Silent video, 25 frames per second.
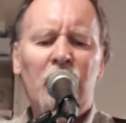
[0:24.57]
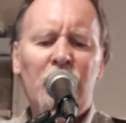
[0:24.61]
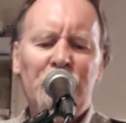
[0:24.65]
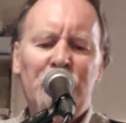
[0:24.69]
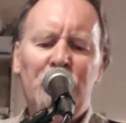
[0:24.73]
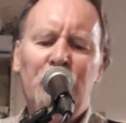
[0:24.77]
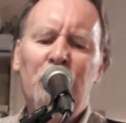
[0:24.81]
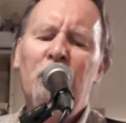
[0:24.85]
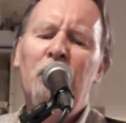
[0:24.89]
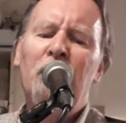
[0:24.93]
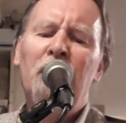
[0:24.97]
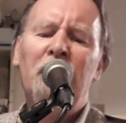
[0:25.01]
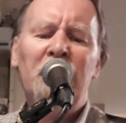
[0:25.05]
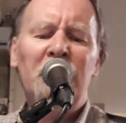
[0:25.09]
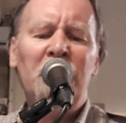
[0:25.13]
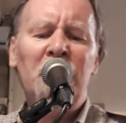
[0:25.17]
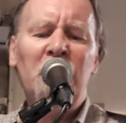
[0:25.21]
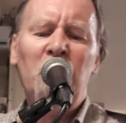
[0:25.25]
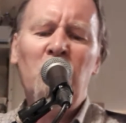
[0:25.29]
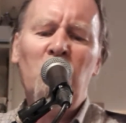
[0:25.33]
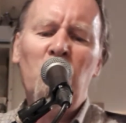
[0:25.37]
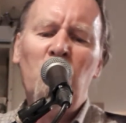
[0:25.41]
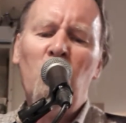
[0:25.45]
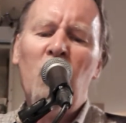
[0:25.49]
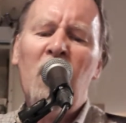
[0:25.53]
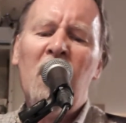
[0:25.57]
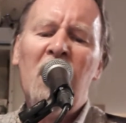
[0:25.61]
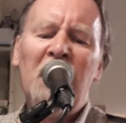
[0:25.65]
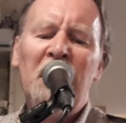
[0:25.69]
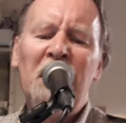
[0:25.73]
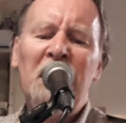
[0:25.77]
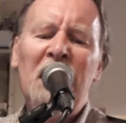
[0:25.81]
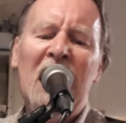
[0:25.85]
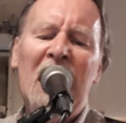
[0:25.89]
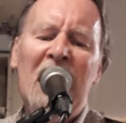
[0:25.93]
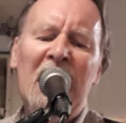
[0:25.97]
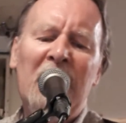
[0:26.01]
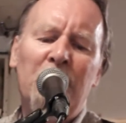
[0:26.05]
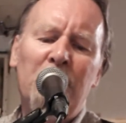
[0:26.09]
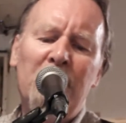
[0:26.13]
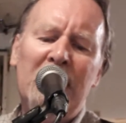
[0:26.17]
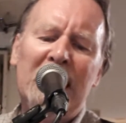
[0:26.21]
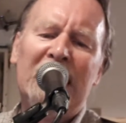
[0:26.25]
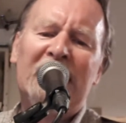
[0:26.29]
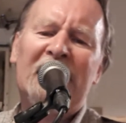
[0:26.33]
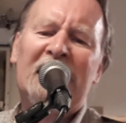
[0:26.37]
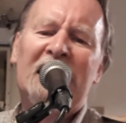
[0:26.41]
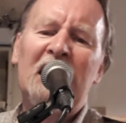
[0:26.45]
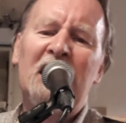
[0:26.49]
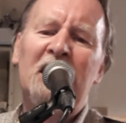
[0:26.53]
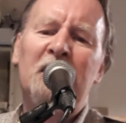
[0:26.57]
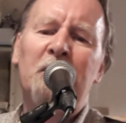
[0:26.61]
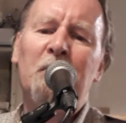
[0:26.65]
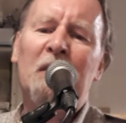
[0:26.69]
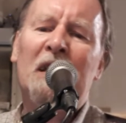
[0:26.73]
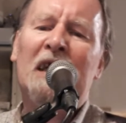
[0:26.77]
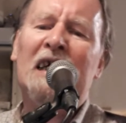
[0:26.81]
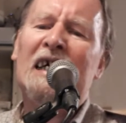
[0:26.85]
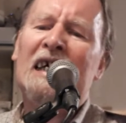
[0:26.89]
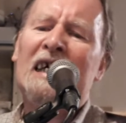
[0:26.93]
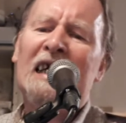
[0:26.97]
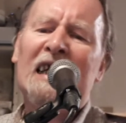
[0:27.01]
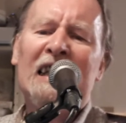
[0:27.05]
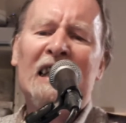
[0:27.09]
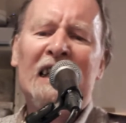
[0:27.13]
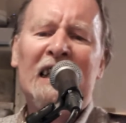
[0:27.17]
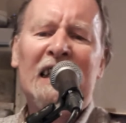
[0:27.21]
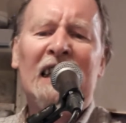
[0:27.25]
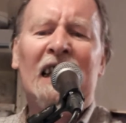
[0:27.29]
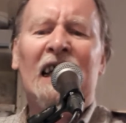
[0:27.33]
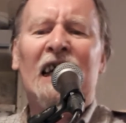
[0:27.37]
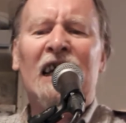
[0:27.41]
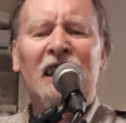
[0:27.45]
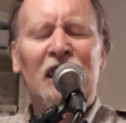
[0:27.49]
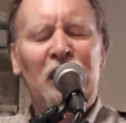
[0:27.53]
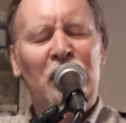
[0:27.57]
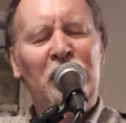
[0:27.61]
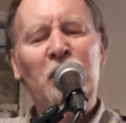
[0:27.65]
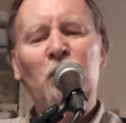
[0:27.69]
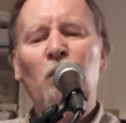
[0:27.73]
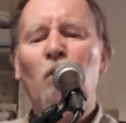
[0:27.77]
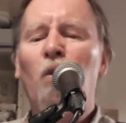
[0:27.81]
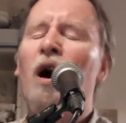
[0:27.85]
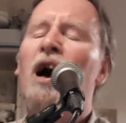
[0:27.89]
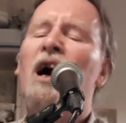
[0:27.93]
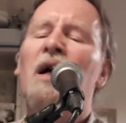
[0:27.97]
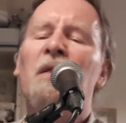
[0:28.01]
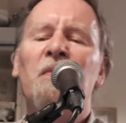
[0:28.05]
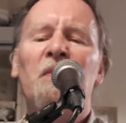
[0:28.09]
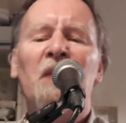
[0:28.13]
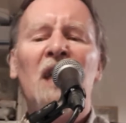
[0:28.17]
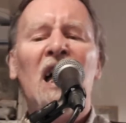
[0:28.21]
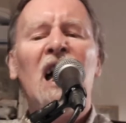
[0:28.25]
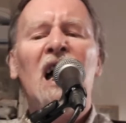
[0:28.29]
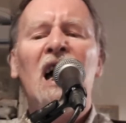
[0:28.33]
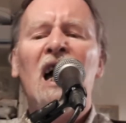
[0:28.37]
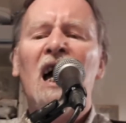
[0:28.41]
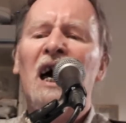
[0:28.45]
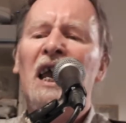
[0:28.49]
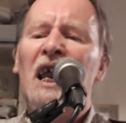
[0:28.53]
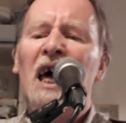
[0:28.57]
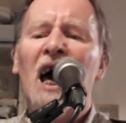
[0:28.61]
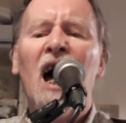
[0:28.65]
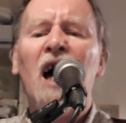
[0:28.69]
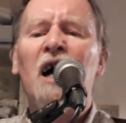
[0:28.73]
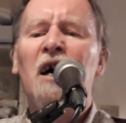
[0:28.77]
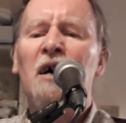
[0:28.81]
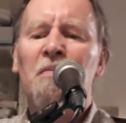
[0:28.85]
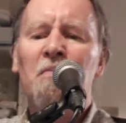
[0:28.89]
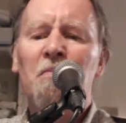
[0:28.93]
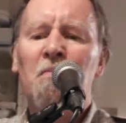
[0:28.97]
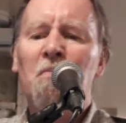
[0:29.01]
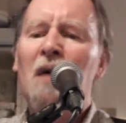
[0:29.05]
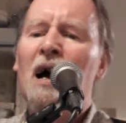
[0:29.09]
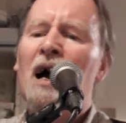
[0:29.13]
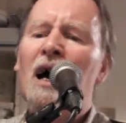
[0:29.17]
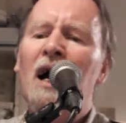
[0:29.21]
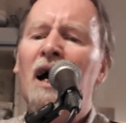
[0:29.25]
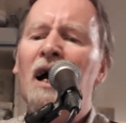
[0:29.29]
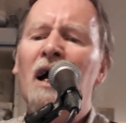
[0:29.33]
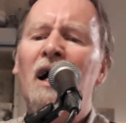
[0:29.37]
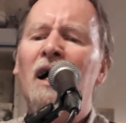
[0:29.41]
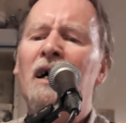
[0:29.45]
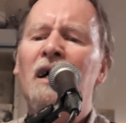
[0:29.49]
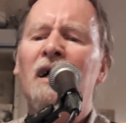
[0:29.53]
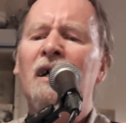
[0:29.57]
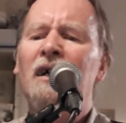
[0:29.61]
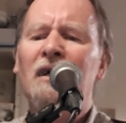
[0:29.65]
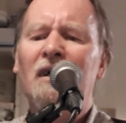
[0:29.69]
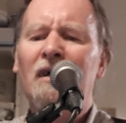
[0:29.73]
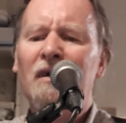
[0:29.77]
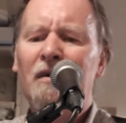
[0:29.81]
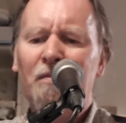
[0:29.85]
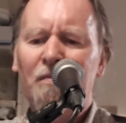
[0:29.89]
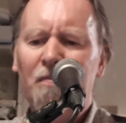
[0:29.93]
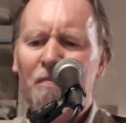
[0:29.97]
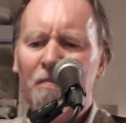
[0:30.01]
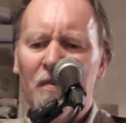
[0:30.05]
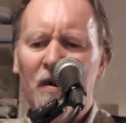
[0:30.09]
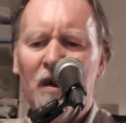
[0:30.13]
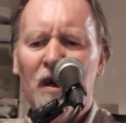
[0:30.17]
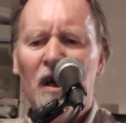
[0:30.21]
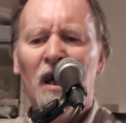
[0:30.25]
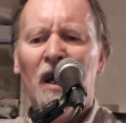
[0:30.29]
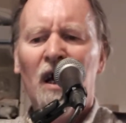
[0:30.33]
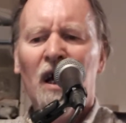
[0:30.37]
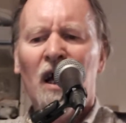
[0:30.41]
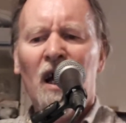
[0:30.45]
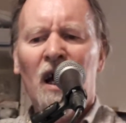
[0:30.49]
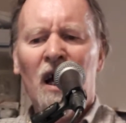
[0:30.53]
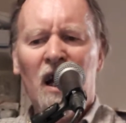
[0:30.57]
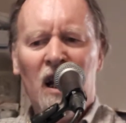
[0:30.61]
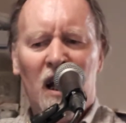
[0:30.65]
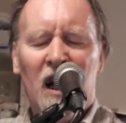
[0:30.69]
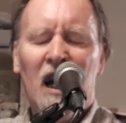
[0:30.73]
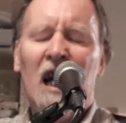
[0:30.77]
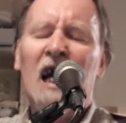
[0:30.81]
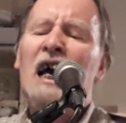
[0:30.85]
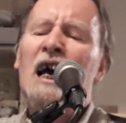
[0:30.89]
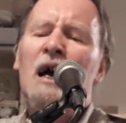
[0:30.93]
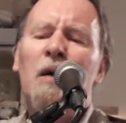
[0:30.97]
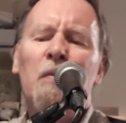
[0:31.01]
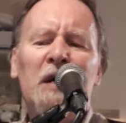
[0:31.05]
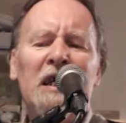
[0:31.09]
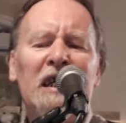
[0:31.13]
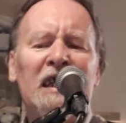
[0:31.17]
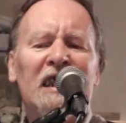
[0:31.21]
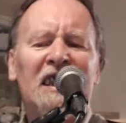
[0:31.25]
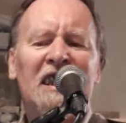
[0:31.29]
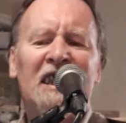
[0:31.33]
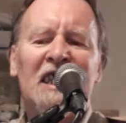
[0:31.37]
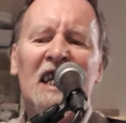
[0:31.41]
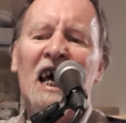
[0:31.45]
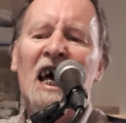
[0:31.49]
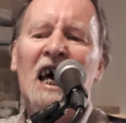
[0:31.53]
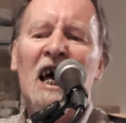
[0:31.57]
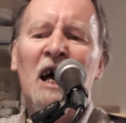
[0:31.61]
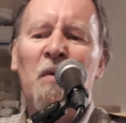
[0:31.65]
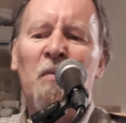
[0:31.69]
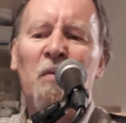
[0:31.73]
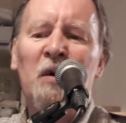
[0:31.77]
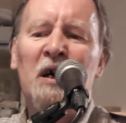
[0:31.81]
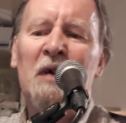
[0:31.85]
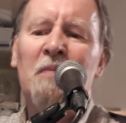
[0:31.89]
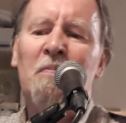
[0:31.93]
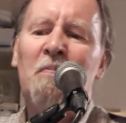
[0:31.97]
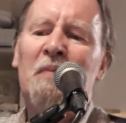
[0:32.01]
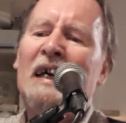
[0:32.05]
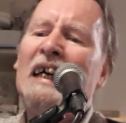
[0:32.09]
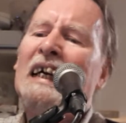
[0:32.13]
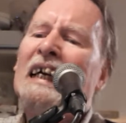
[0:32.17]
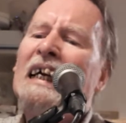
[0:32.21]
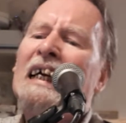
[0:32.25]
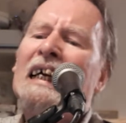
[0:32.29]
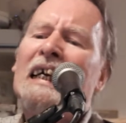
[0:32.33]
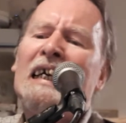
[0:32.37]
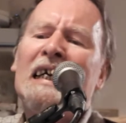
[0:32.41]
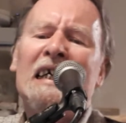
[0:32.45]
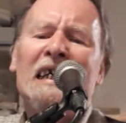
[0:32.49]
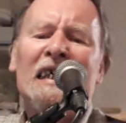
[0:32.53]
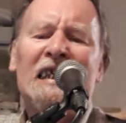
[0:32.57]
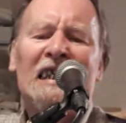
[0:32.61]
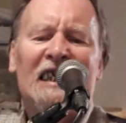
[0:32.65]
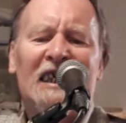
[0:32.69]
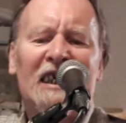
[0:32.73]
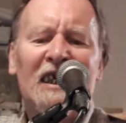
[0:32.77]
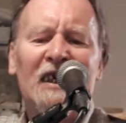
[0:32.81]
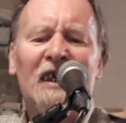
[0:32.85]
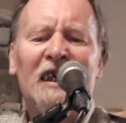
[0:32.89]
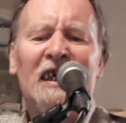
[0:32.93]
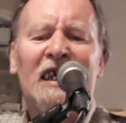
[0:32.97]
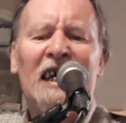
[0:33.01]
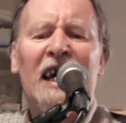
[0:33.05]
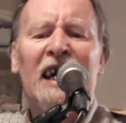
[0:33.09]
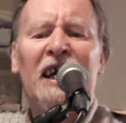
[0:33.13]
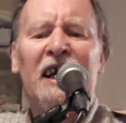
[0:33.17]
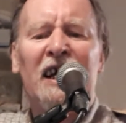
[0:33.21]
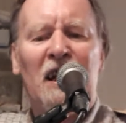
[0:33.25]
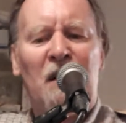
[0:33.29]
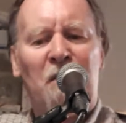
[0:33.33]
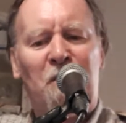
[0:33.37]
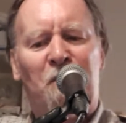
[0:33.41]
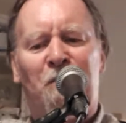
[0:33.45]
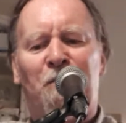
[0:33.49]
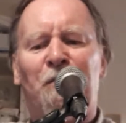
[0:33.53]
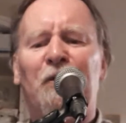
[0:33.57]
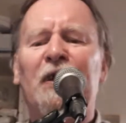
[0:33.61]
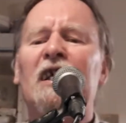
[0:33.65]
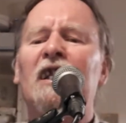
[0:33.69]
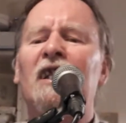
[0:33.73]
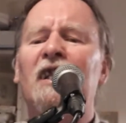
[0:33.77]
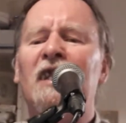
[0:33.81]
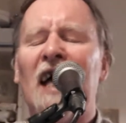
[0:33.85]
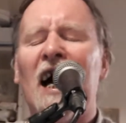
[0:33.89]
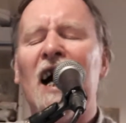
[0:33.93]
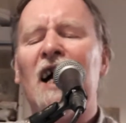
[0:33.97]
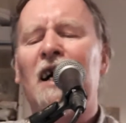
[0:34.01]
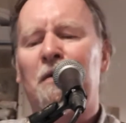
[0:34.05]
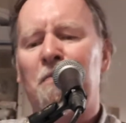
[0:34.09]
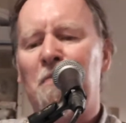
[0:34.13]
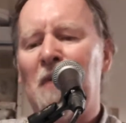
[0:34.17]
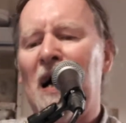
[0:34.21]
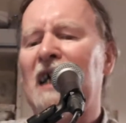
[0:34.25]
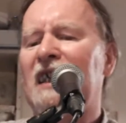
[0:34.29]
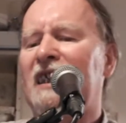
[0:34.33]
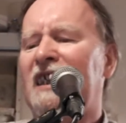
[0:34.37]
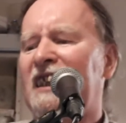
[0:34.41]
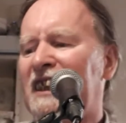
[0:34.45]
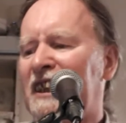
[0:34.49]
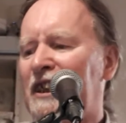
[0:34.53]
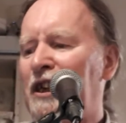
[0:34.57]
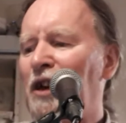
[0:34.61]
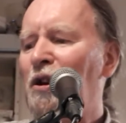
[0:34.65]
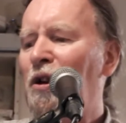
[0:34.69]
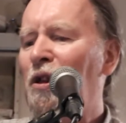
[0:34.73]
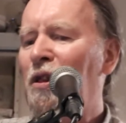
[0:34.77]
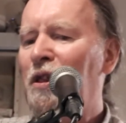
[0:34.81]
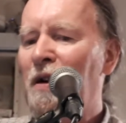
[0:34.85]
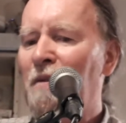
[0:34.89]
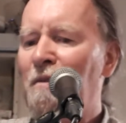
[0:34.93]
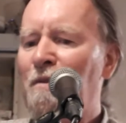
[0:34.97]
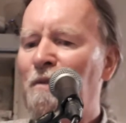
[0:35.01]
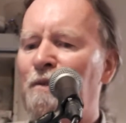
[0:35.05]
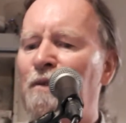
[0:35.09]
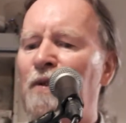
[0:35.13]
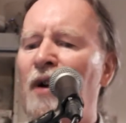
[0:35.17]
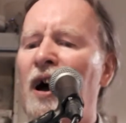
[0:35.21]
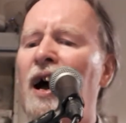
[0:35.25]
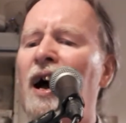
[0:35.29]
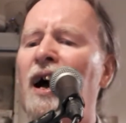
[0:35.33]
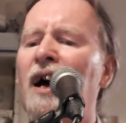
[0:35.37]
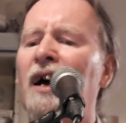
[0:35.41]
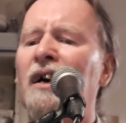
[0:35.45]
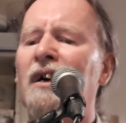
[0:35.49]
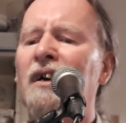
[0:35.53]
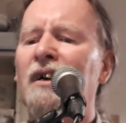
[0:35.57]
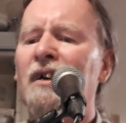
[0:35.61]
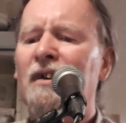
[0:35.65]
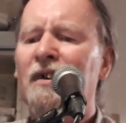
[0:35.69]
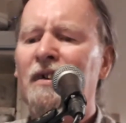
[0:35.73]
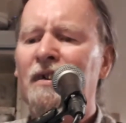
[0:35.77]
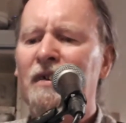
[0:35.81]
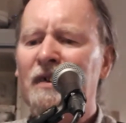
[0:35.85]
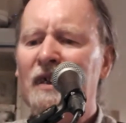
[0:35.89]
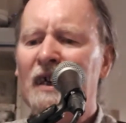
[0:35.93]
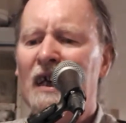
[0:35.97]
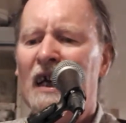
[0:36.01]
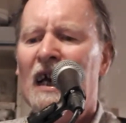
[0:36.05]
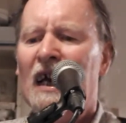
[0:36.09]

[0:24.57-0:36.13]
You're the one that eats at me. You're the one that I admire. Every time we meet together, I feel like my soul on fire.